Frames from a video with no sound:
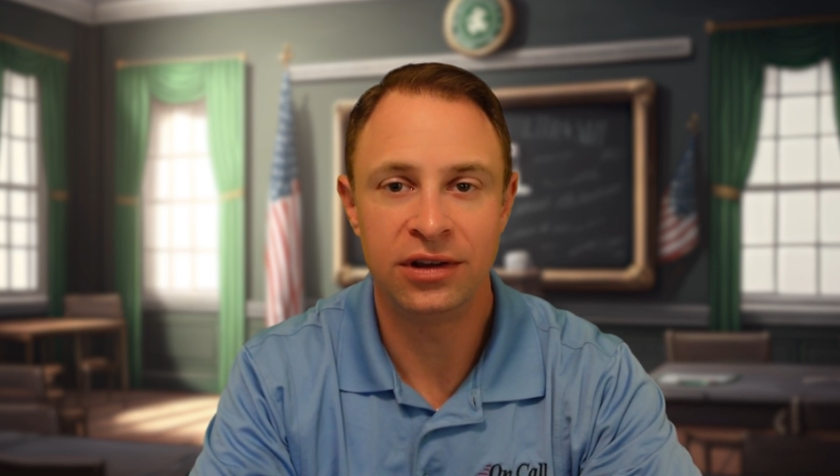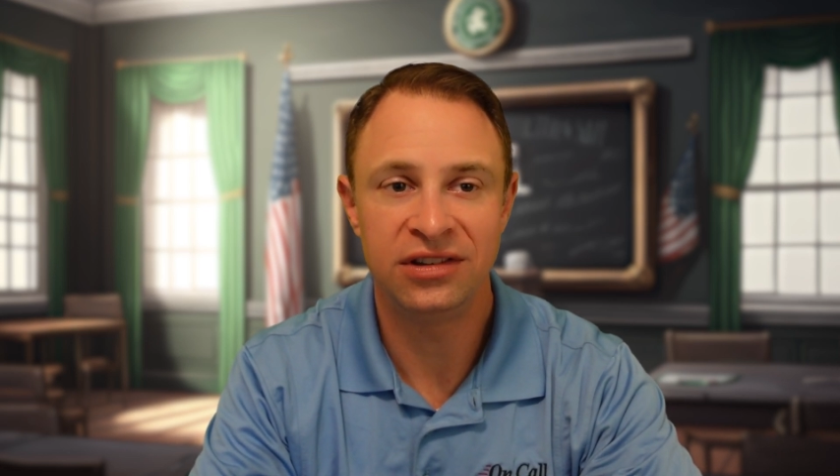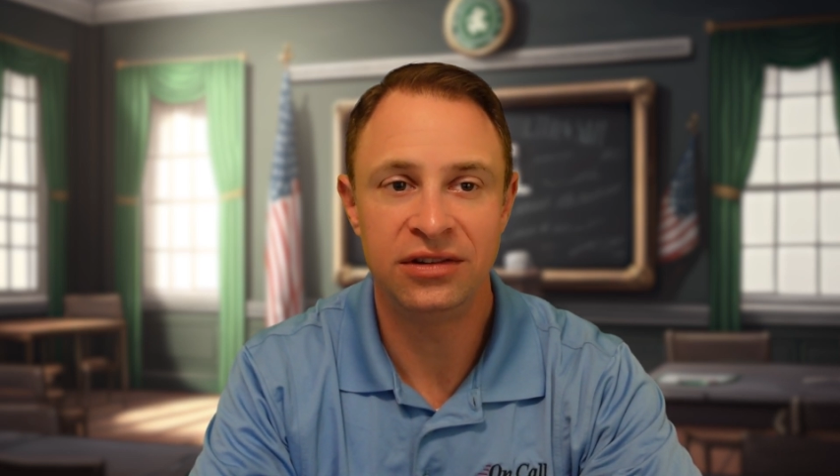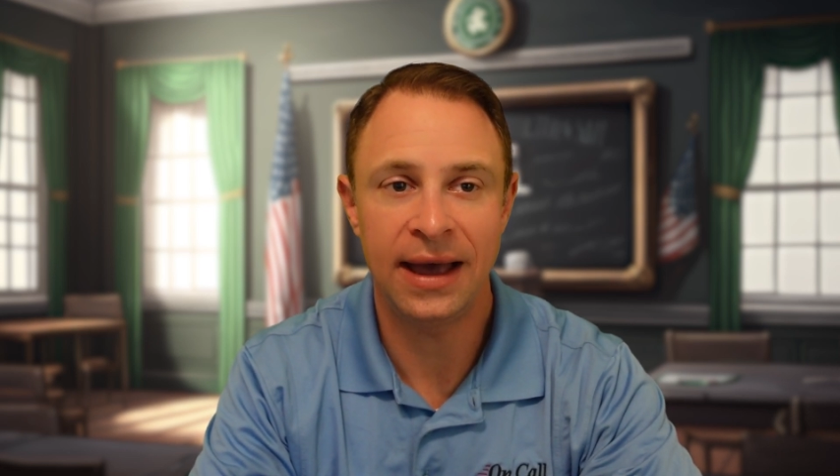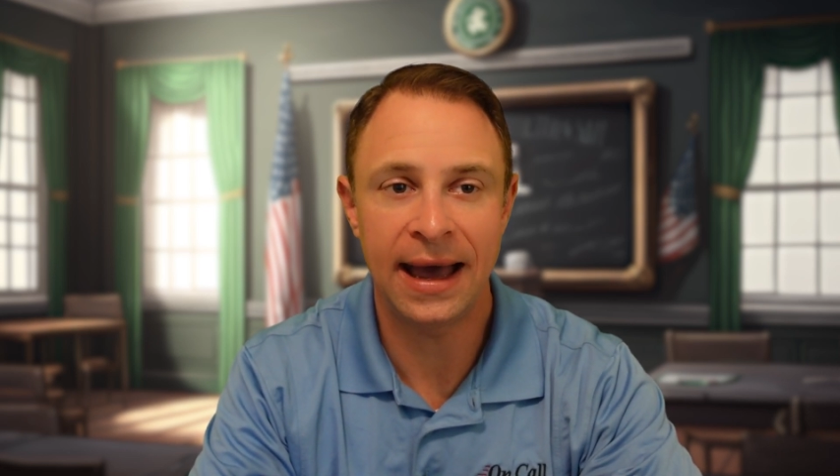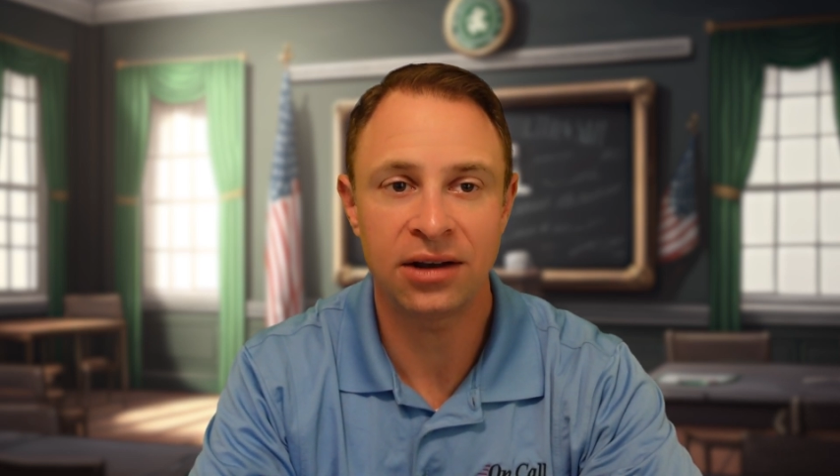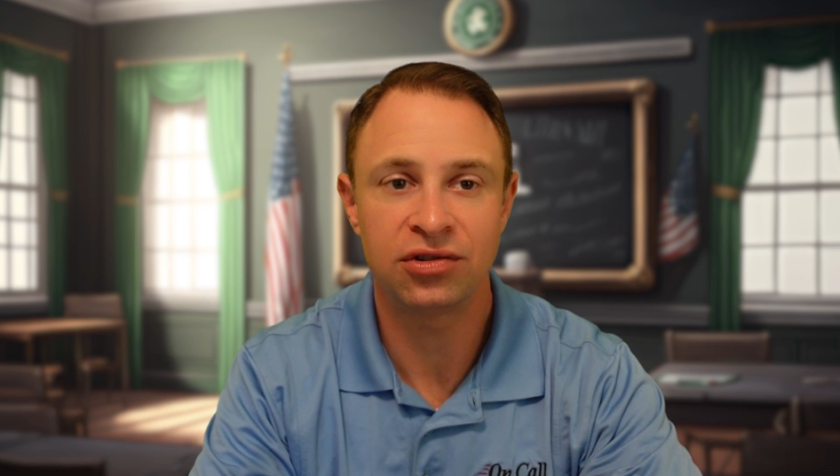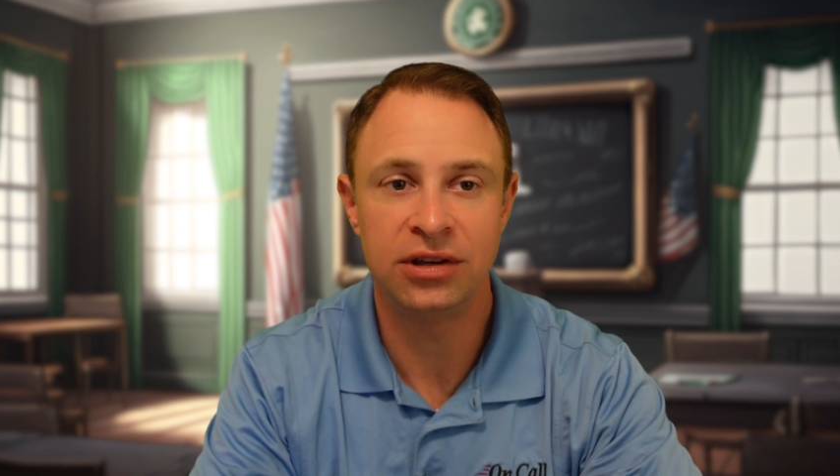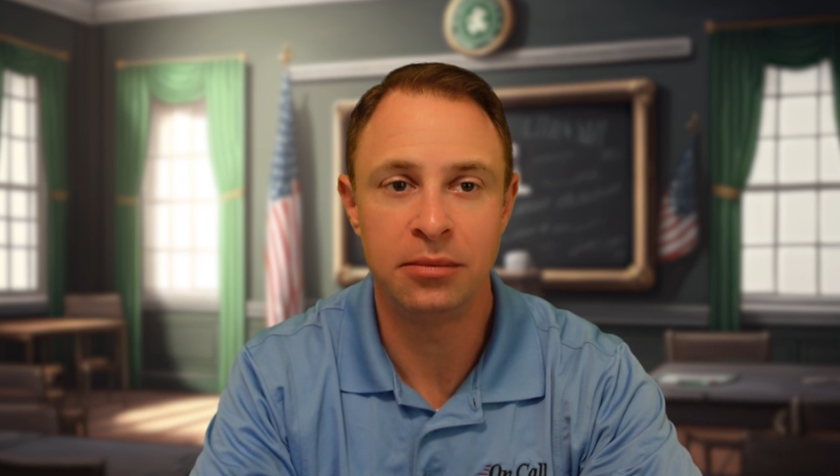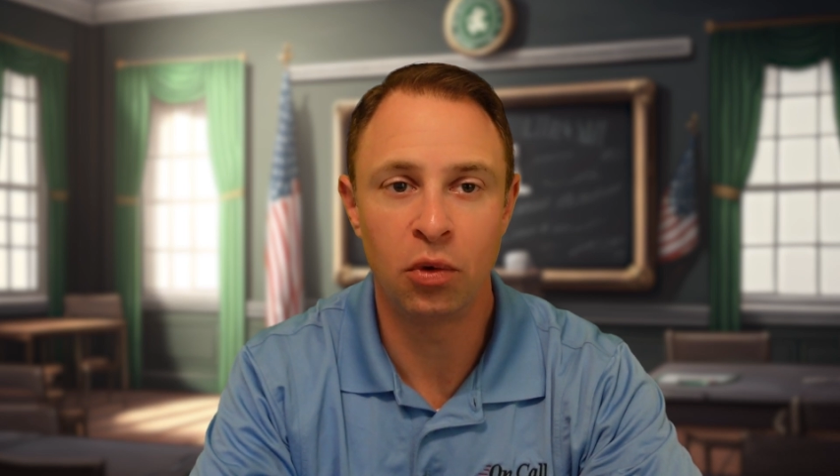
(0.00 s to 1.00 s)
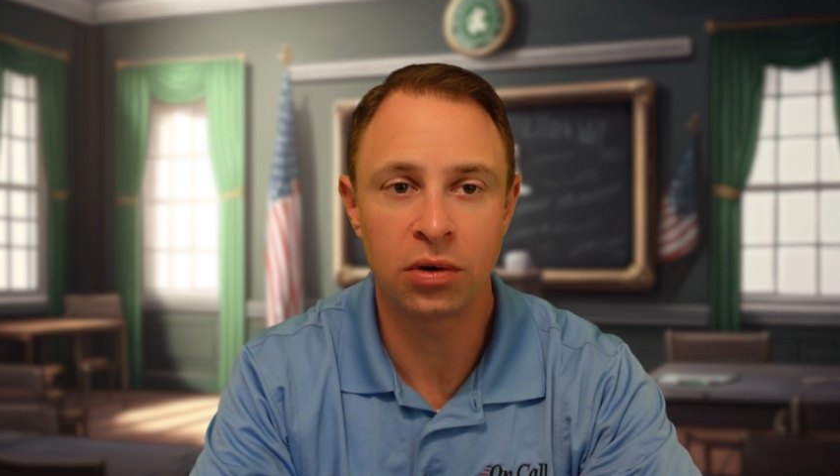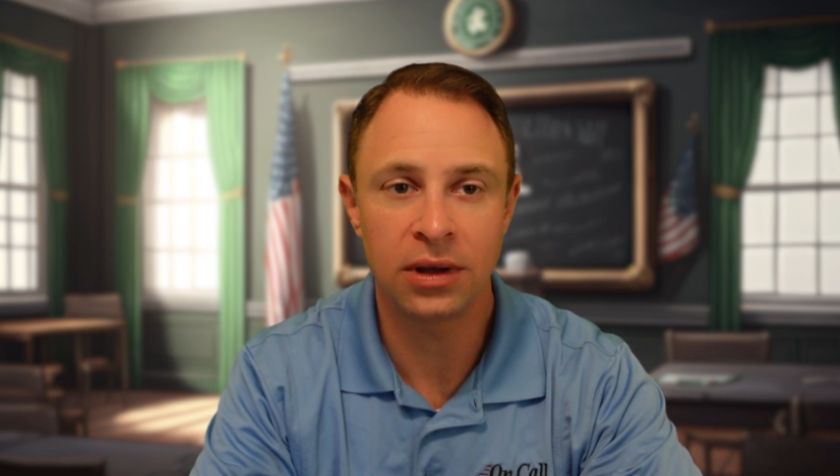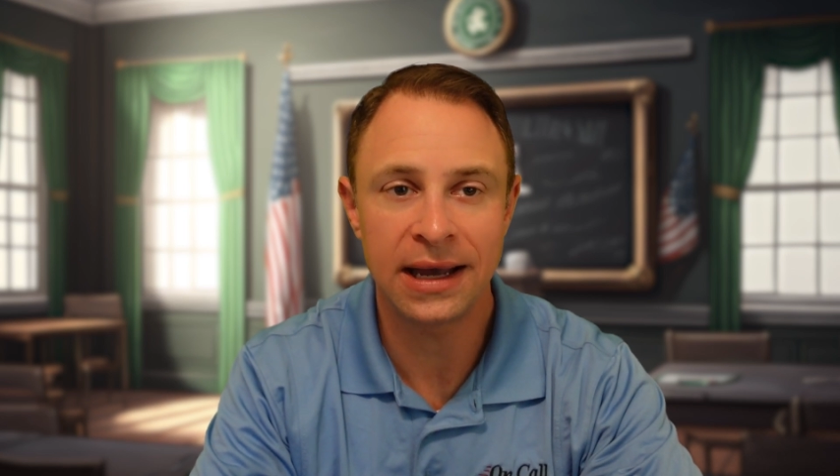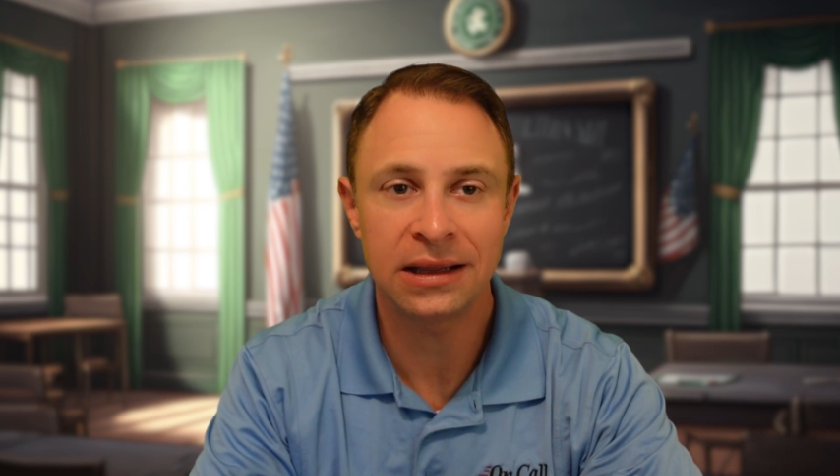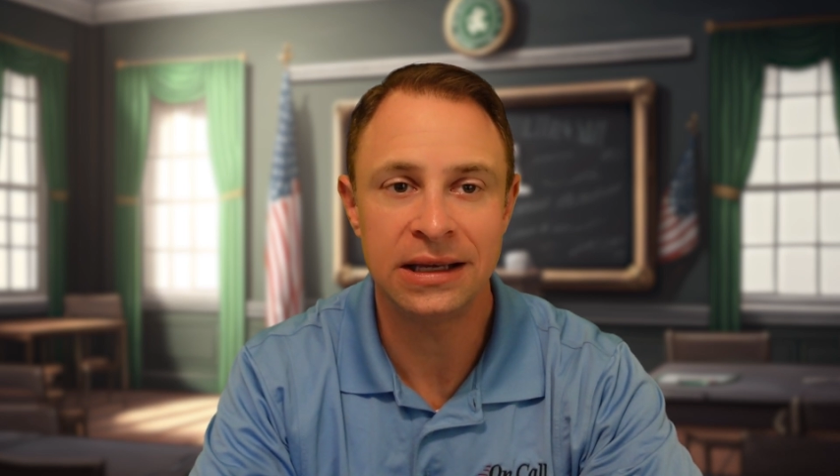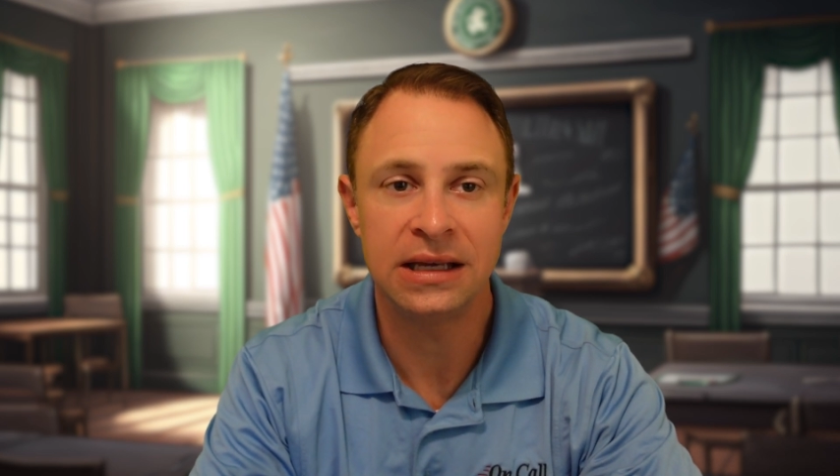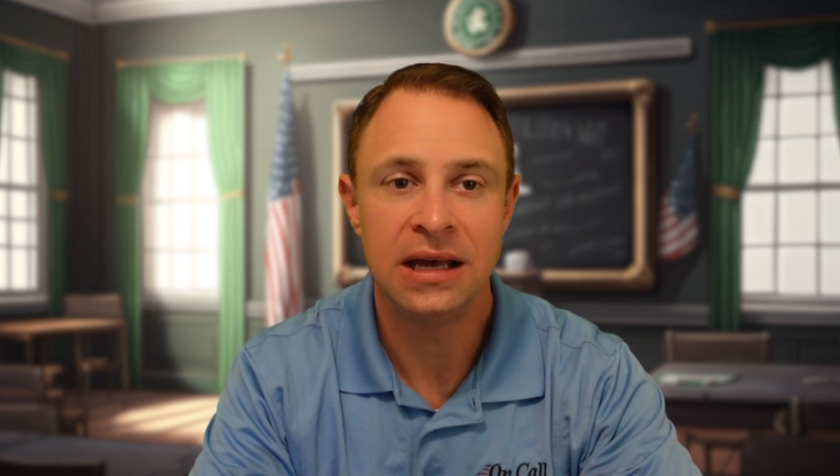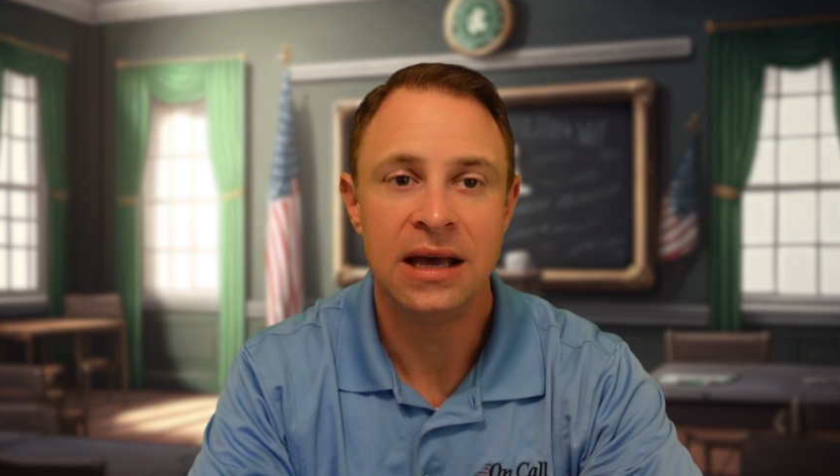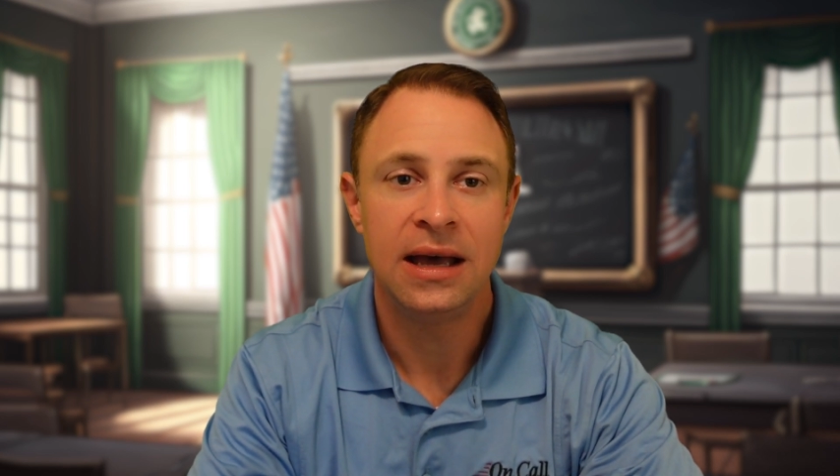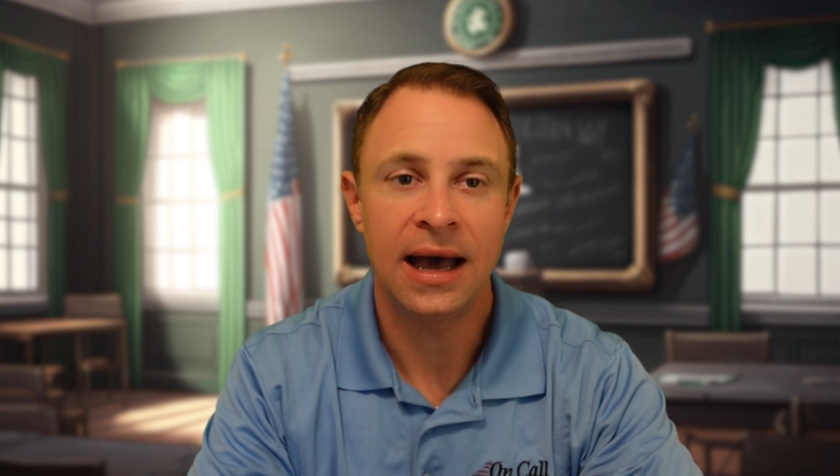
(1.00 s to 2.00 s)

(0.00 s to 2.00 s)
this is actually more likely,